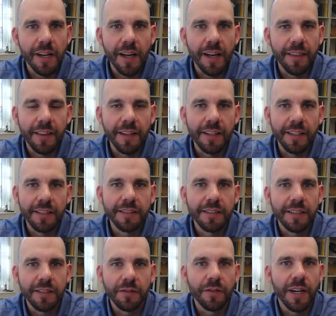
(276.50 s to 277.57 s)
I, think it's
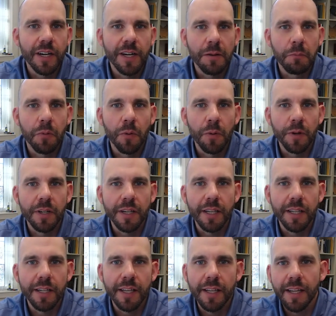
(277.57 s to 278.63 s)
it's very important.
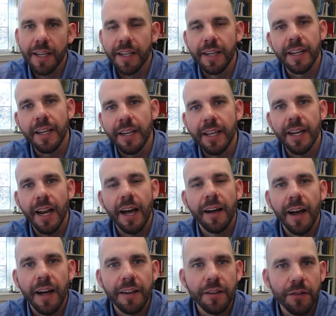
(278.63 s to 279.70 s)
And and, and again,
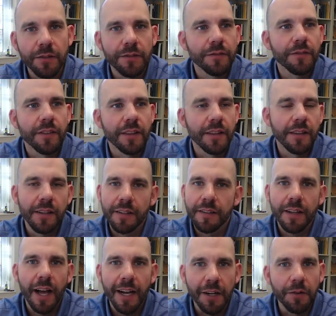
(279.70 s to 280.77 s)
I, I, don't
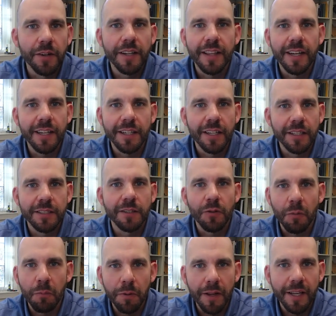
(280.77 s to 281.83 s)
I agree that it doesn't
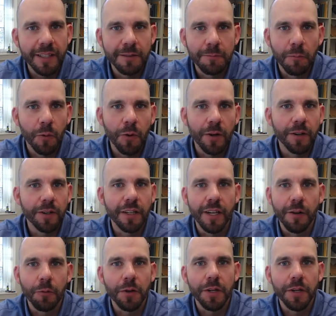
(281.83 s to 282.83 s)
replace more you know